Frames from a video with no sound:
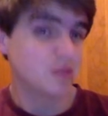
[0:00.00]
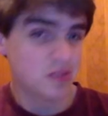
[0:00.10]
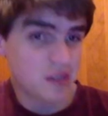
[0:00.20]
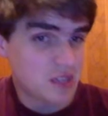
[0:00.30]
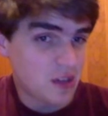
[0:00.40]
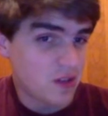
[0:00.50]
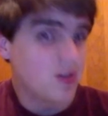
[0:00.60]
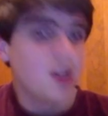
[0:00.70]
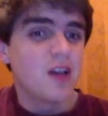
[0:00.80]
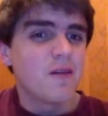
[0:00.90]
I'm just going to tell you,
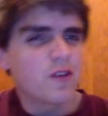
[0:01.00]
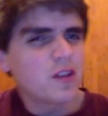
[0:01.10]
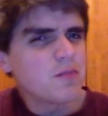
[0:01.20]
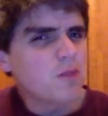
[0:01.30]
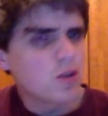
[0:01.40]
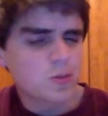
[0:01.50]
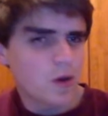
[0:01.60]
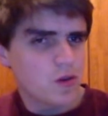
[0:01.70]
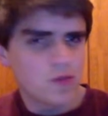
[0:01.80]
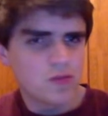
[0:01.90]
for the most
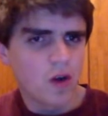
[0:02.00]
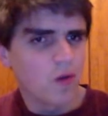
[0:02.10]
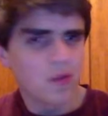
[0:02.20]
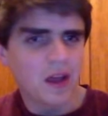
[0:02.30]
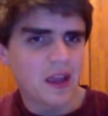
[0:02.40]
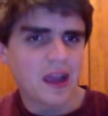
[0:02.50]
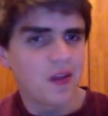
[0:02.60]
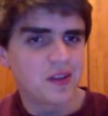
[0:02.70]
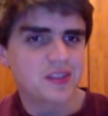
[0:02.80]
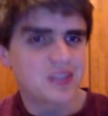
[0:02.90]
part, you don't like how
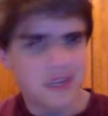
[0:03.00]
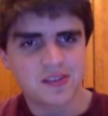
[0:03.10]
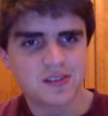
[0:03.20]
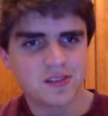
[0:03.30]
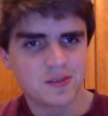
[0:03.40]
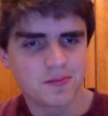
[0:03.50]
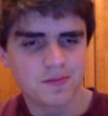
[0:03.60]
this tastes.